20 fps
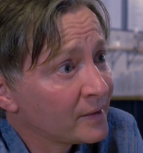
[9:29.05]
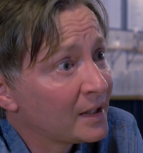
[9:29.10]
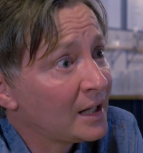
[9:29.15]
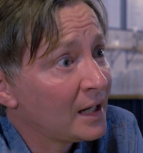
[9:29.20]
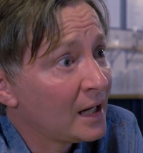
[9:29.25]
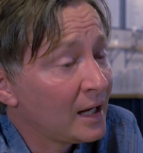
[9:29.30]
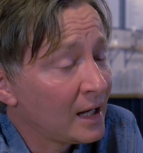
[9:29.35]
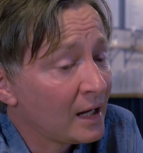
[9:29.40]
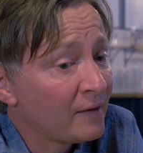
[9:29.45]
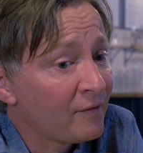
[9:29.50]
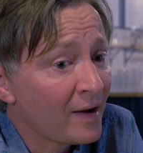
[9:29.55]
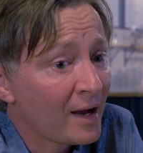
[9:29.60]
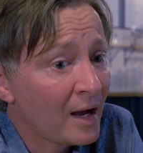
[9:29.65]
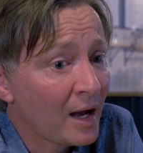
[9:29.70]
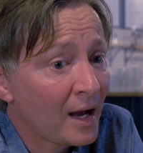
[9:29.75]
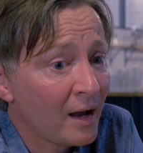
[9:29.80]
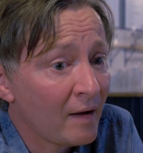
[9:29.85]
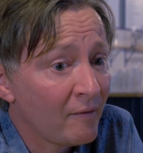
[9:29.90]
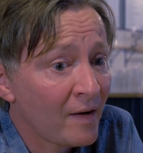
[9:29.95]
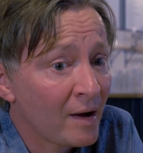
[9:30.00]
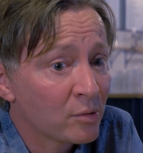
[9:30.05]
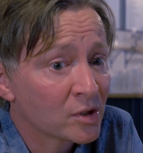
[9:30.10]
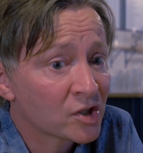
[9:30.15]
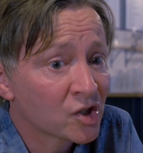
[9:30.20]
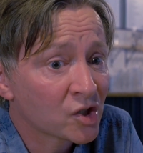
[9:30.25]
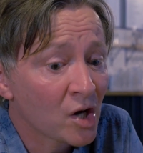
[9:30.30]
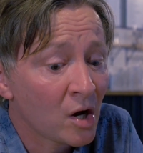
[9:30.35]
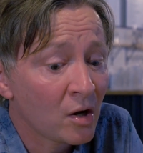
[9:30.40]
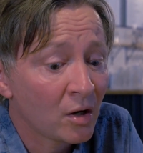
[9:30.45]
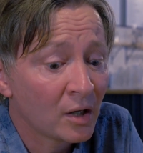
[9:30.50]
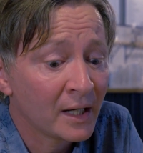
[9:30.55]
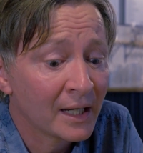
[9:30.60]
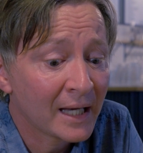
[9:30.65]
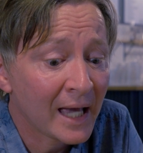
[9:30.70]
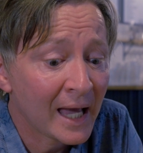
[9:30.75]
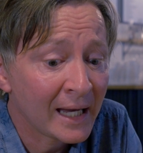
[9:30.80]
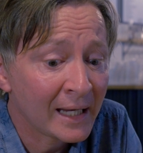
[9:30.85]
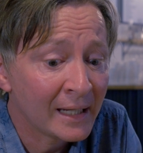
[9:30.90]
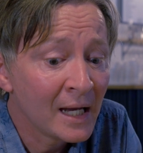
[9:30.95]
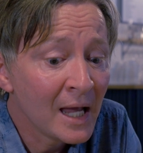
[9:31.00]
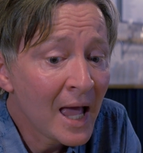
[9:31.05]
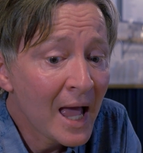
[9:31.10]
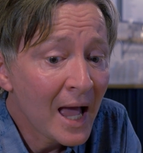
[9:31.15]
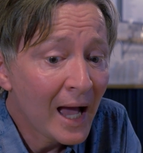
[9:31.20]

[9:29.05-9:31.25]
if I if I was starting again.